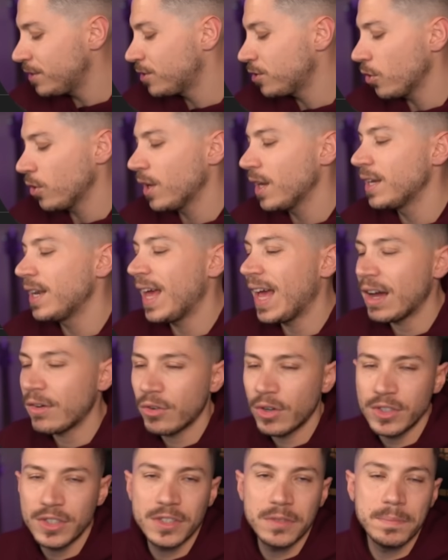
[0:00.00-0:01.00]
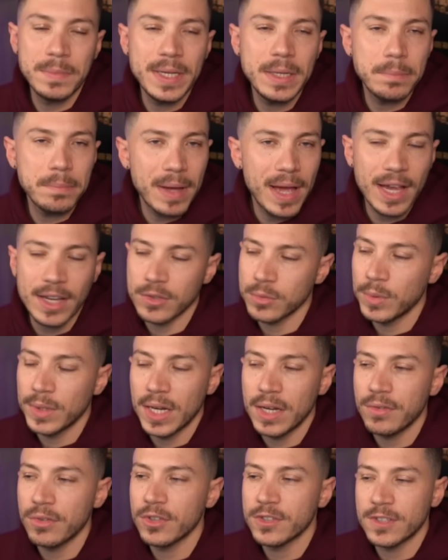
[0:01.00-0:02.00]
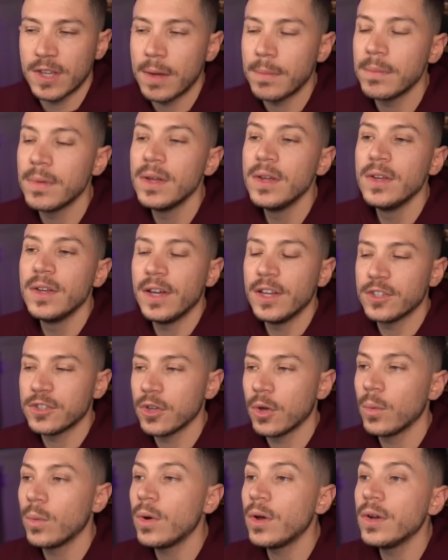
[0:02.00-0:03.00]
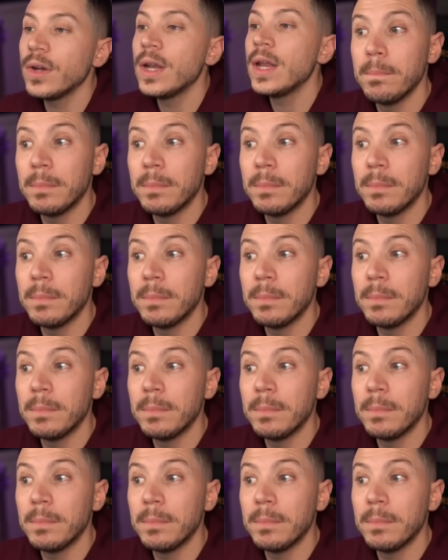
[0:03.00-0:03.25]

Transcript: So again, averages, mean, max, whatever, sum, and so on.